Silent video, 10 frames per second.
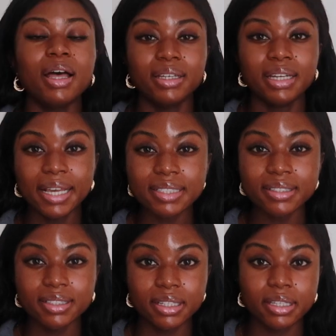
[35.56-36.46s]
An
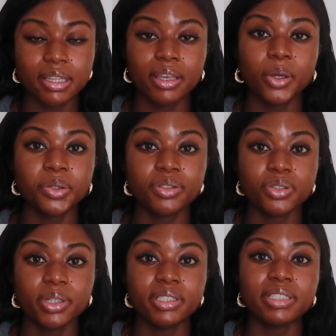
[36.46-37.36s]
essence is a
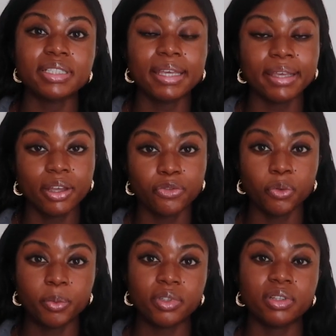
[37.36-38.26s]
concentrated skincare
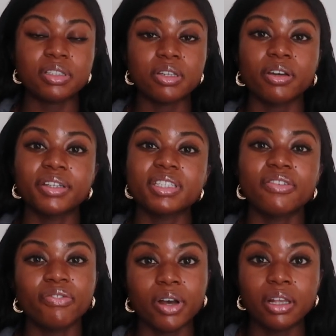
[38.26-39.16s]
formula that targets
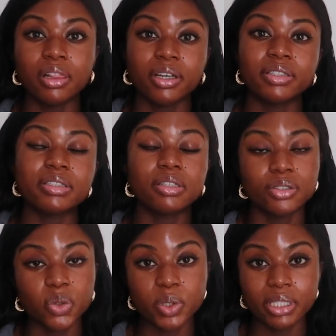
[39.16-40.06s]
fine lines,
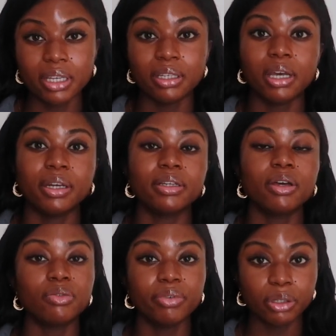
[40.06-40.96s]
dull skin and
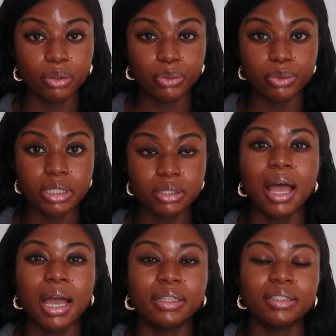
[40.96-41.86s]
wrinkles.
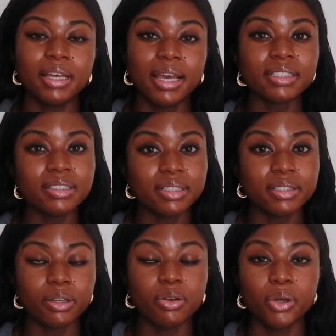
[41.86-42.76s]
An essence
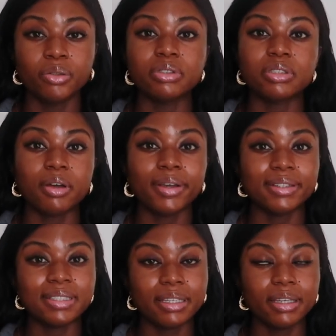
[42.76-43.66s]
is unknown to
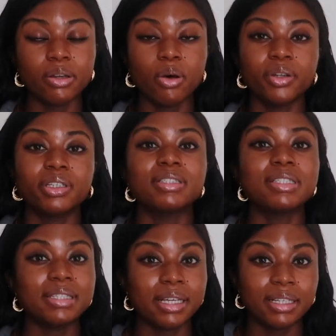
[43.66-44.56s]
target skin on a
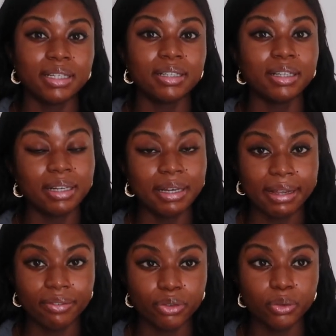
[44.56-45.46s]
cellular
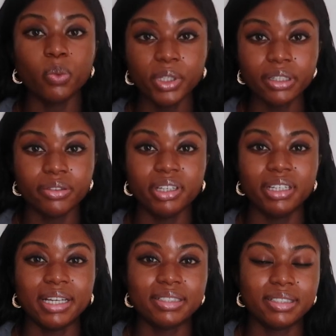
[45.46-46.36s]
level. With
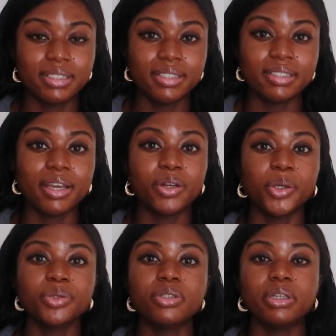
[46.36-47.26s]
Korean essences, they're
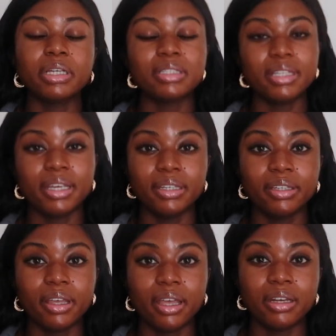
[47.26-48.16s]
known to
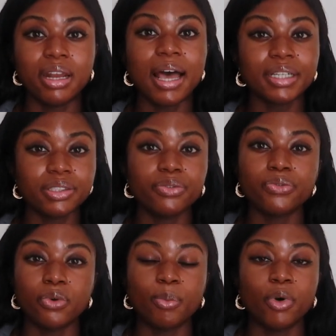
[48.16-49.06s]
contain an active
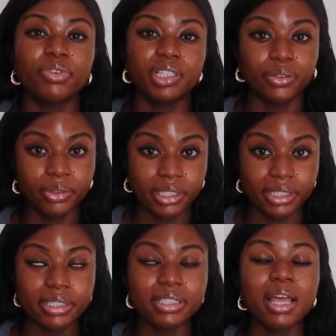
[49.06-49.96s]
form of an
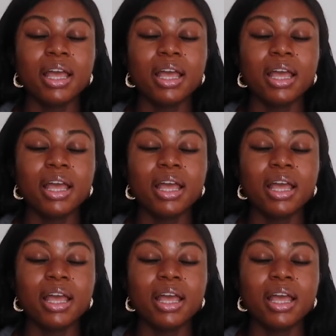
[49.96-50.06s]
ingredient